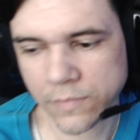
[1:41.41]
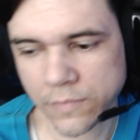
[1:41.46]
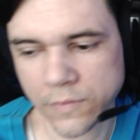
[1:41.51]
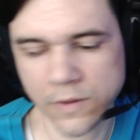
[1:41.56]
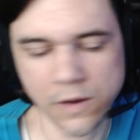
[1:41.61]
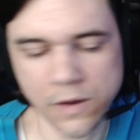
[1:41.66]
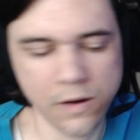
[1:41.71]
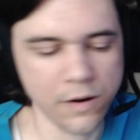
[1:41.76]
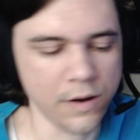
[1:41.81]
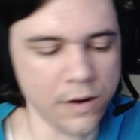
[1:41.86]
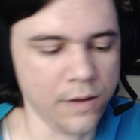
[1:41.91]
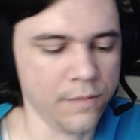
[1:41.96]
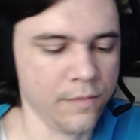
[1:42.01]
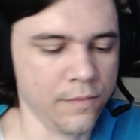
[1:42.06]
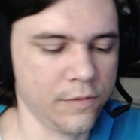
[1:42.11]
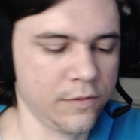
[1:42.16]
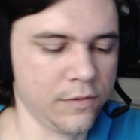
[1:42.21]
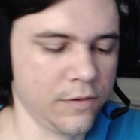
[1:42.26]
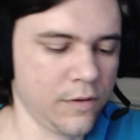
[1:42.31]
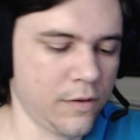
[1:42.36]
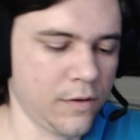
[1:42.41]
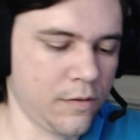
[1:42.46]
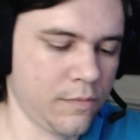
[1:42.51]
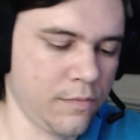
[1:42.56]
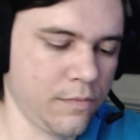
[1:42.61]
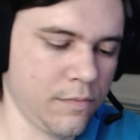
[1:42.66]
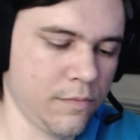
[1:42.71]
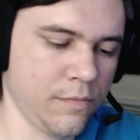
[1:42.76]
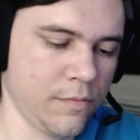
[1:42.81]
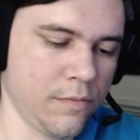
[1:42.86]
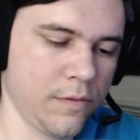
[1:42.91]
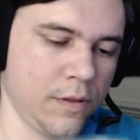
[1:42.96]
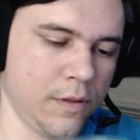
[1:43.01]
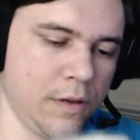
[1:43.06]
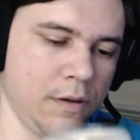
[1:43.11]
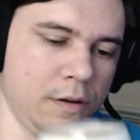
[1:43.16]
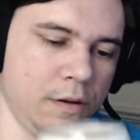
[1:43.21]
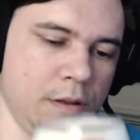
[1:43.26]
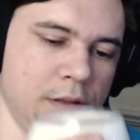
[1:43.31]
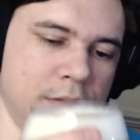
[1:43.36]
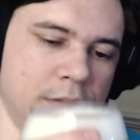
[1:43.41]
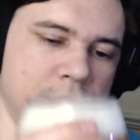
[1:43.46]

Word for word: Alright, so there it is.